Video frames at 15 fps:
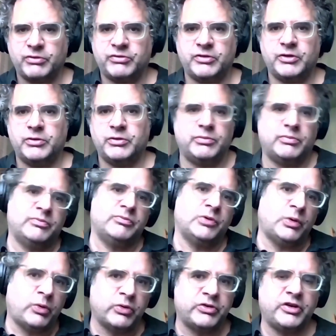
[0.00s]
So
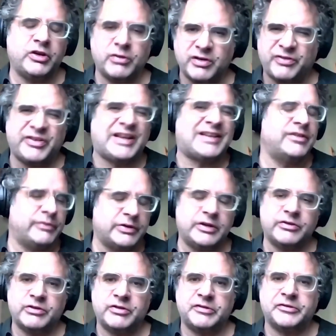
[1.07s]
audio effectively
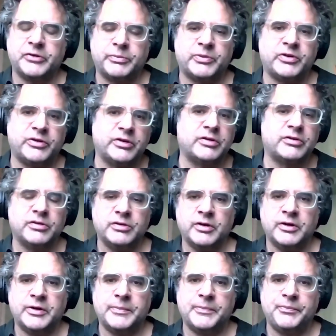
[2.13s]
is a digital product.
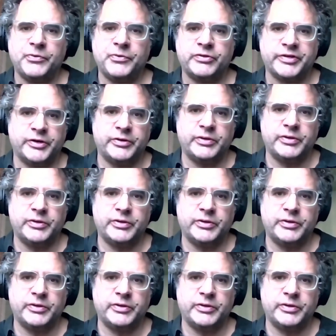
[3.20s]
Um, so would, um, would so... you